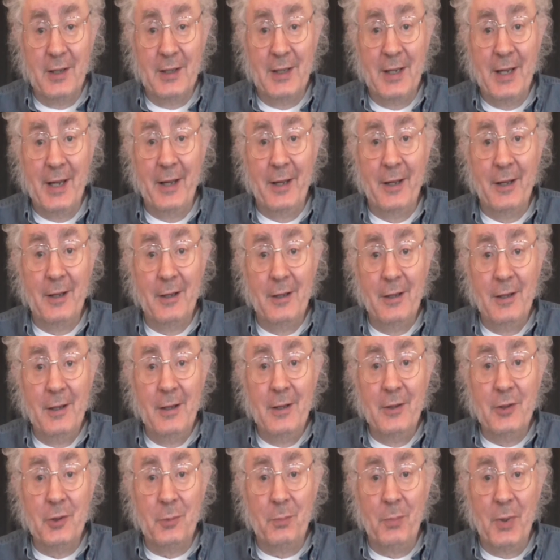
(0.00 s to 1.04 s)
can get,
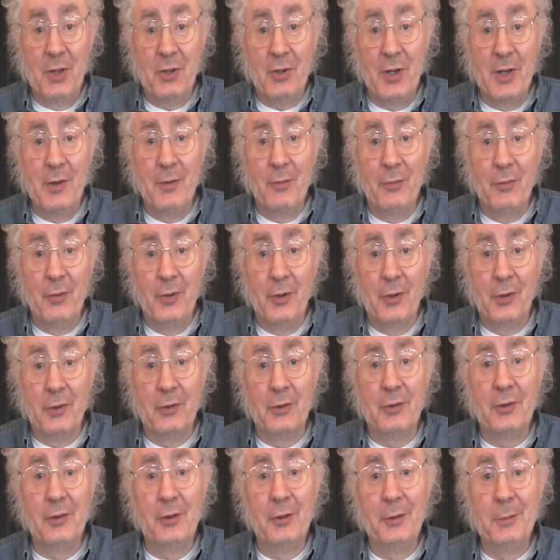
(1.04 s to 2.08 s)
especially at
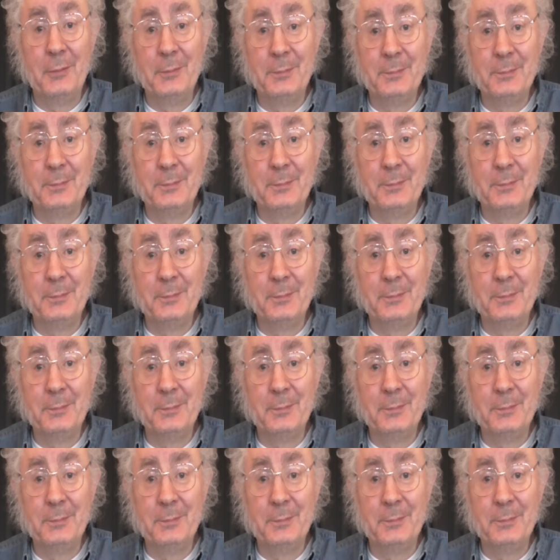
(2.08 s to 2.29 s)
first.